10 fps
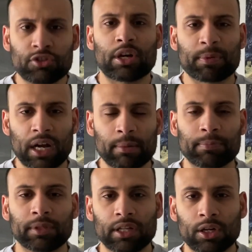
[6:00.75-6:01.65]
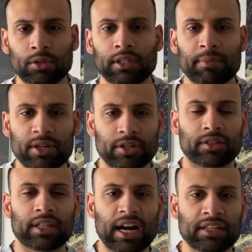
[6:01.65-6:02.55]
Drop a comment below, let me know your
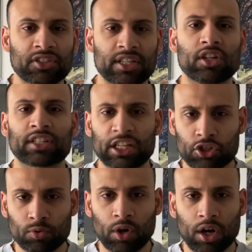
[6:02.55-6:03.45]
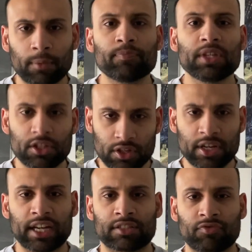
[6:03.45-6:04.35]
thoughts, and I'll catch you all in the
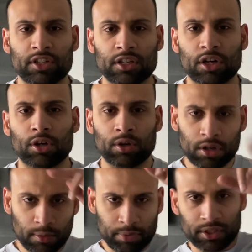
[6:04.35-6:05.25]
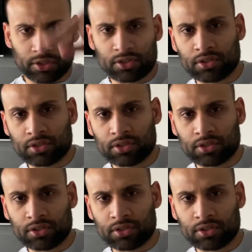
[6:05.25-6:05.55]
next video. Peace.